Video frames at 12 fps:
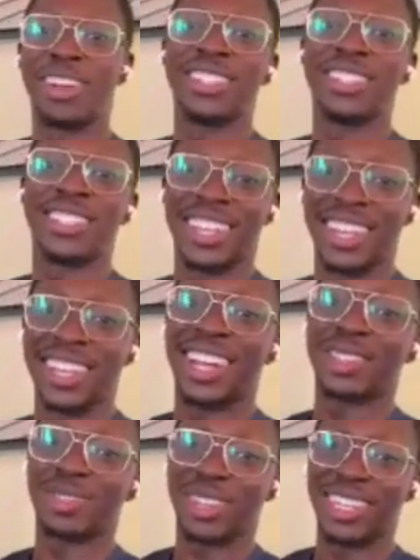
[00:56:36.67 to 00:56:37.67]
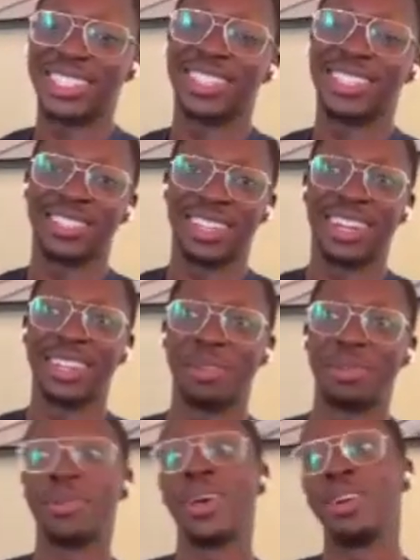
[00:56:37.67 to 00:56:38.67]
a fiance. That's what I did.
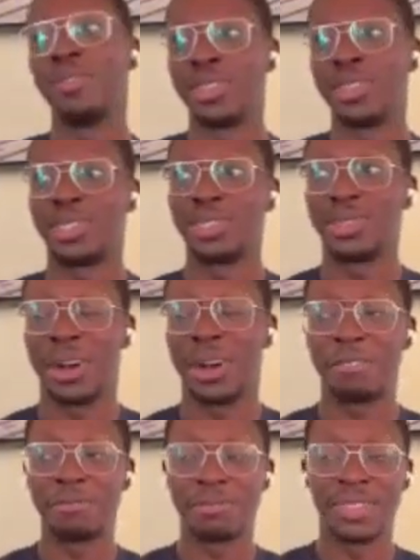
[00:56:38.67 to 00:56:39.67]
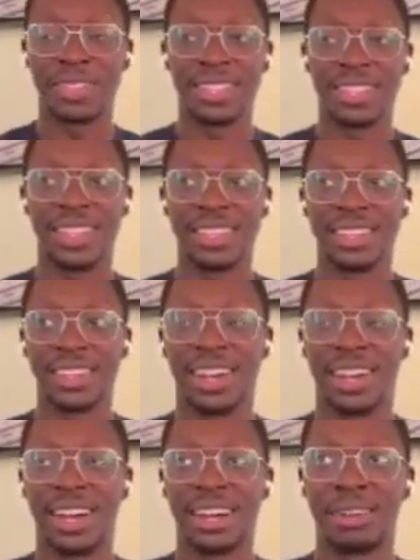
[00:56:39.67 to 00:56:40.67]
Yeah, we went over to
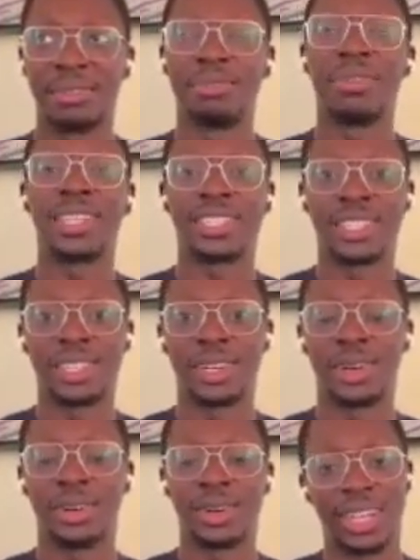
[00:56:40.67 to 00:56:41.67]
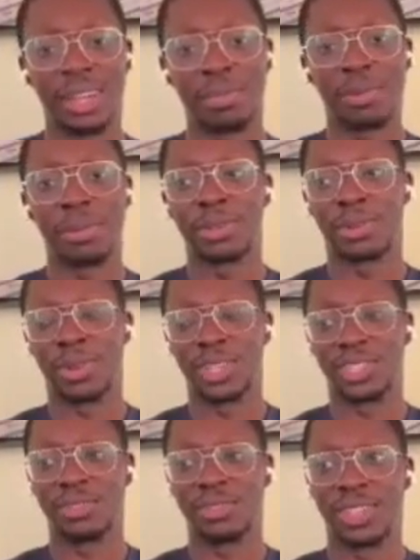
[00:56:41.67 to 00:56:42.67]
Mexico, and I popped the
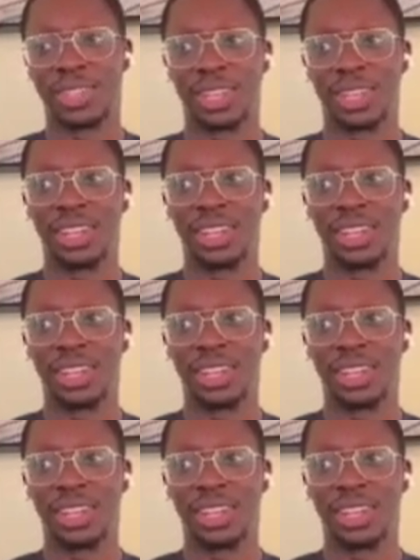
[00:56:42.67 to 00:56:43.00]
question over